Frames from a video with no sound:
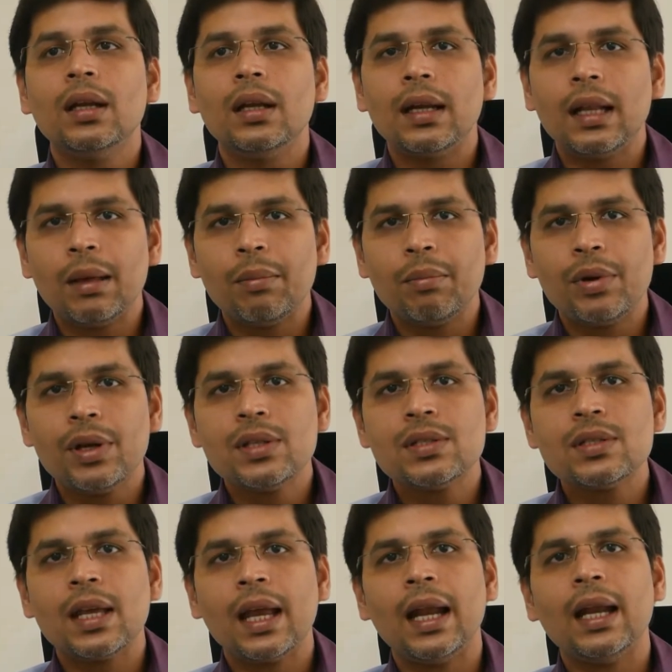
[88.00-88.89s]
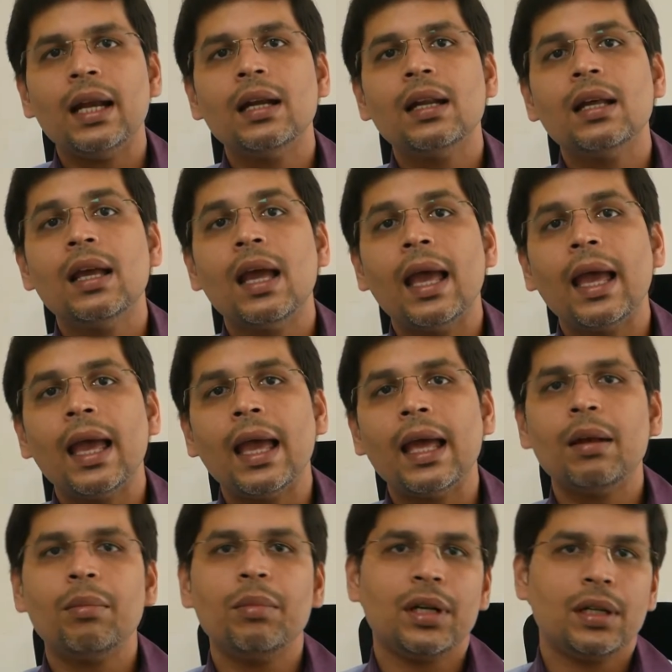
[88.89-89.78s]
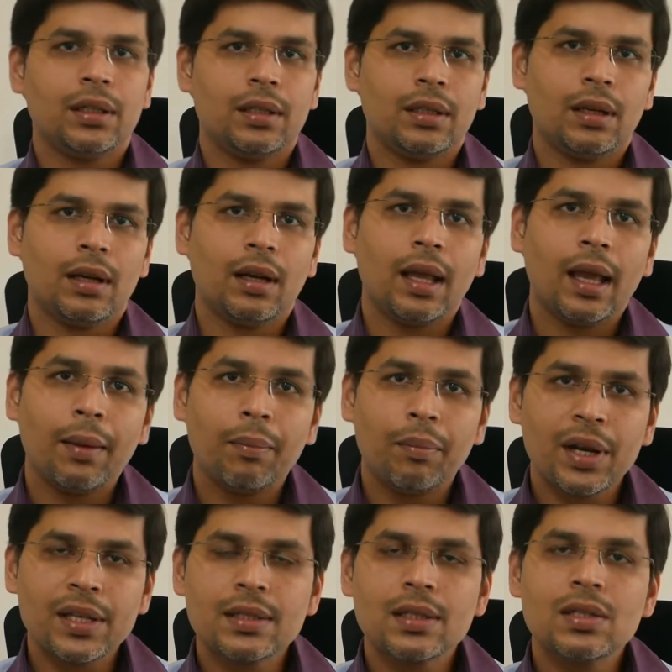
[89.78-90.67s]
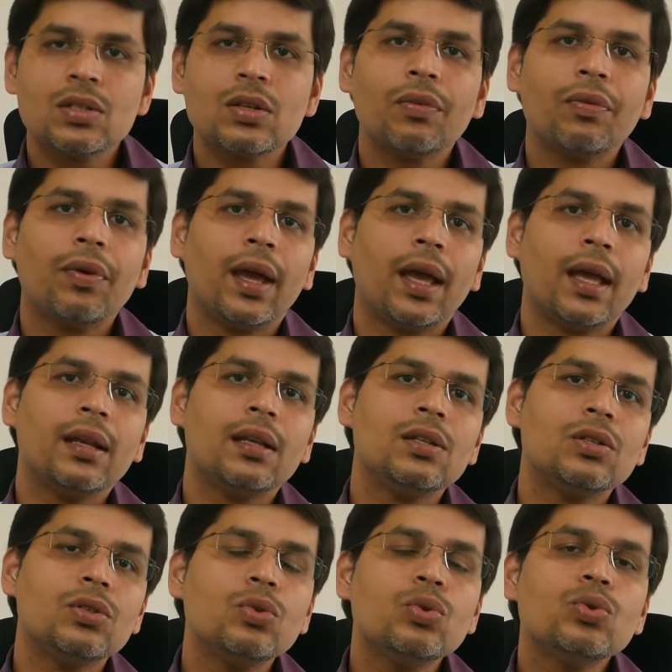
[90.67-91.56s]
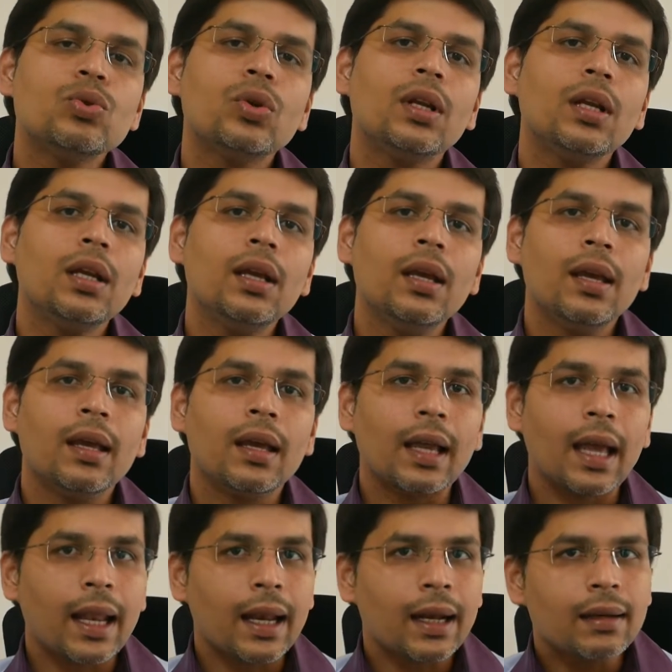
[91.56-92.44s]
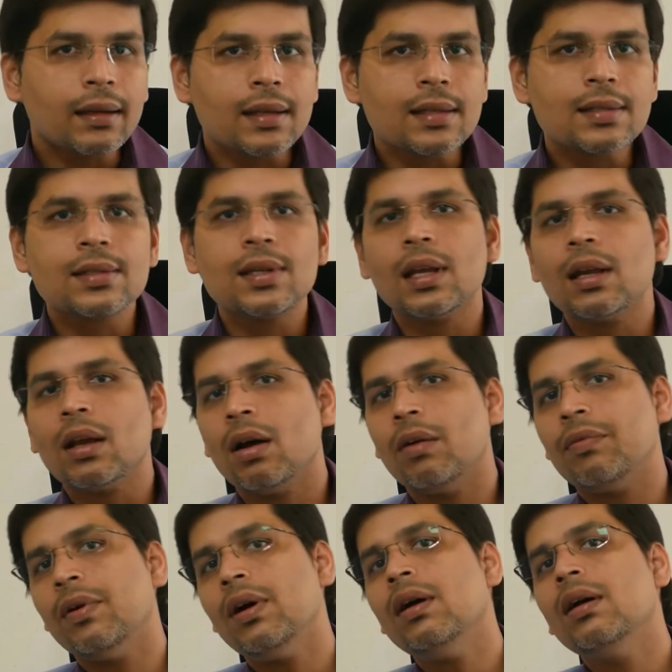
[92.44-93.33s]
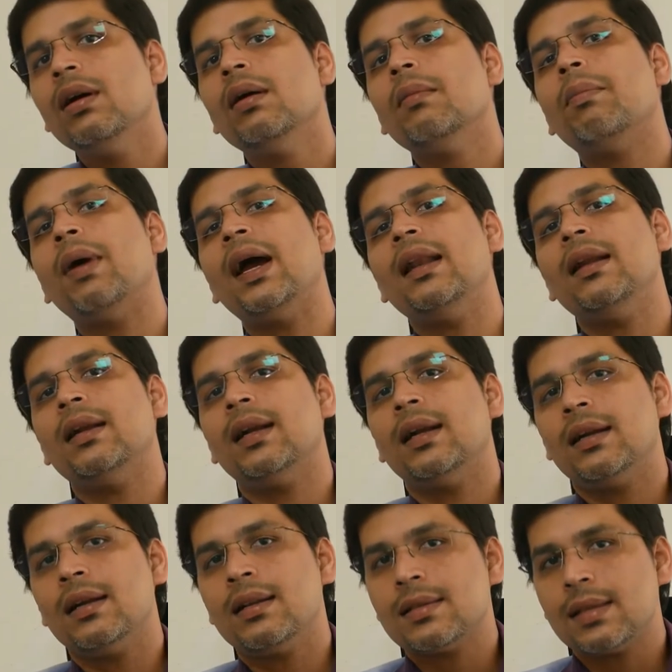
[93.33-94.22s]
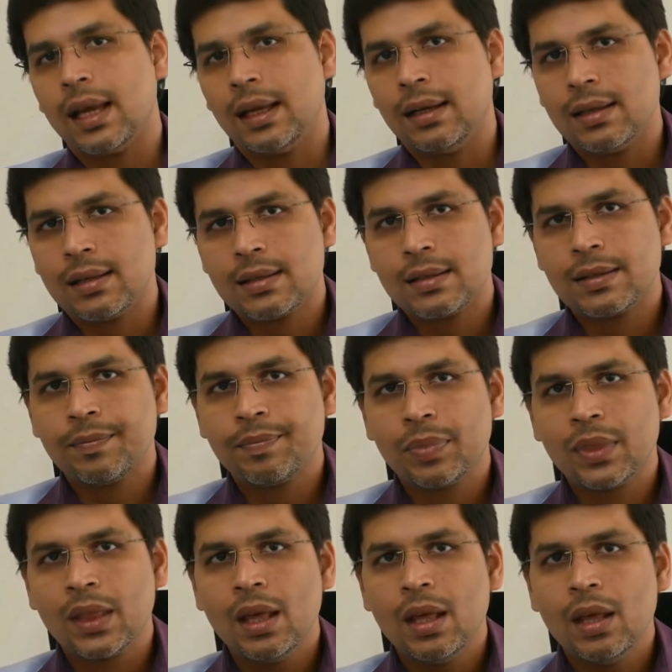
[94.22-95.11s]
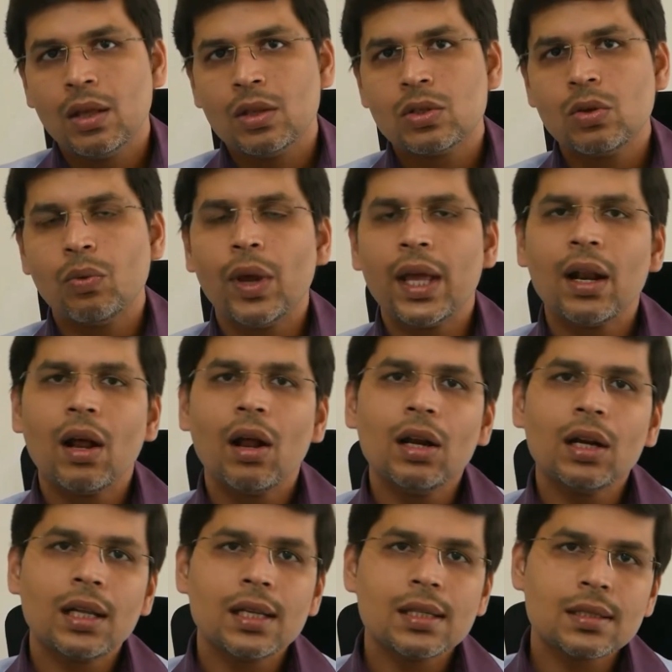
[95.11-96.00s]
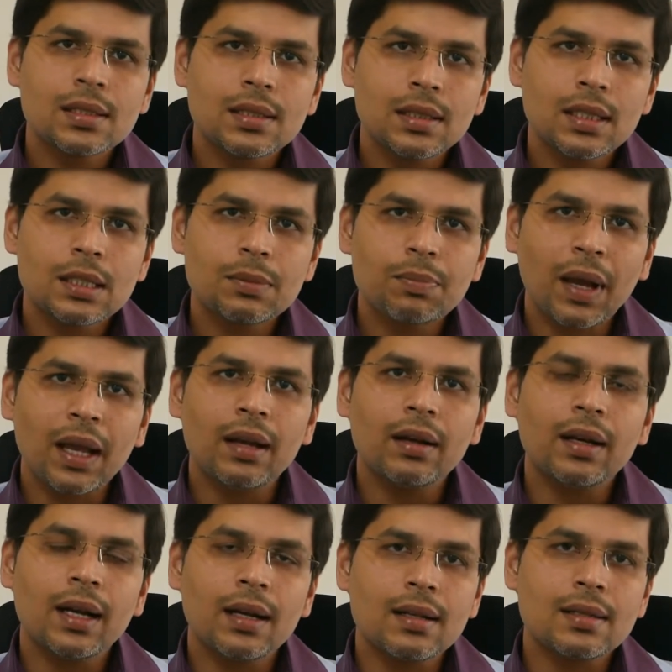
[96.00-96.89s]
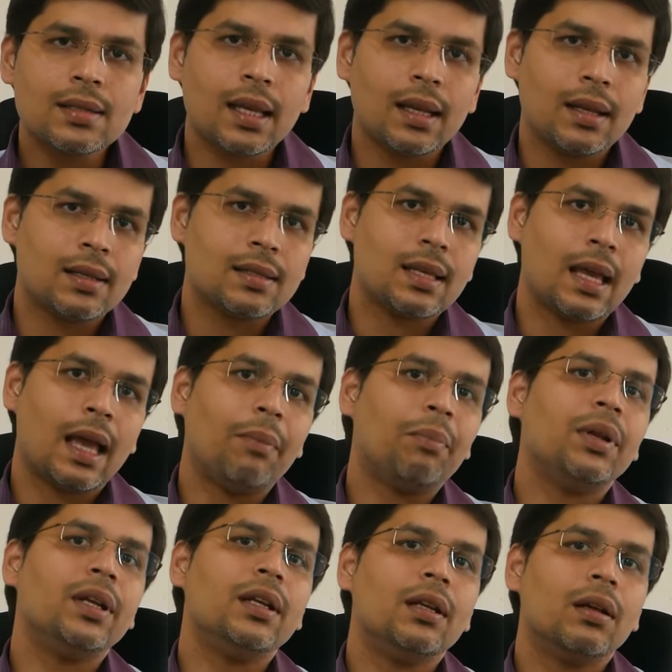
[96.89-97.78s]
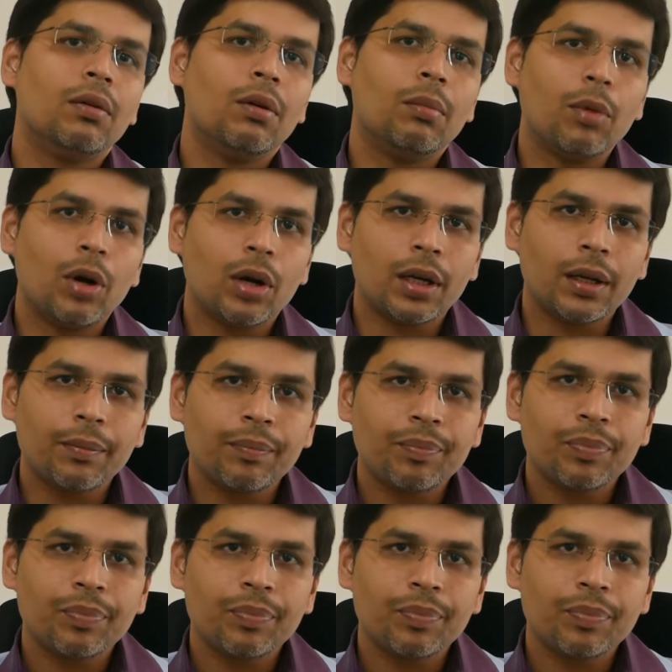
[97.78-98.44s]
debris and hair material. Presence of hair is usually characteristic of a pilonidal sinus. So where all does this pilonidal sinus happen in our body?